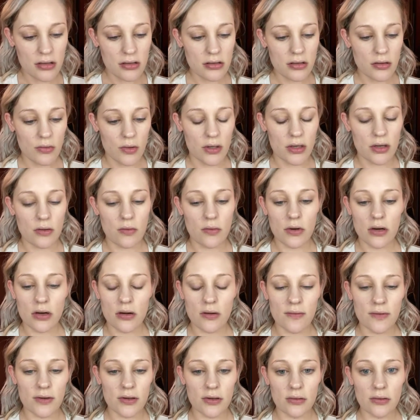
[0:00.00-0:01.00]
so I don't want to
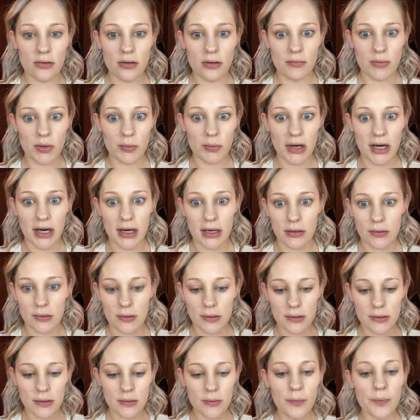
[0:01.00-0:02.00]
overdo it on my
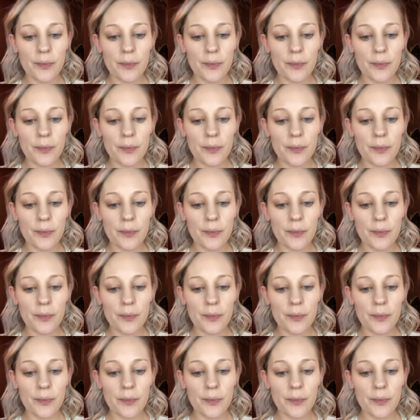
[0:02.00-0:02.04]
brows.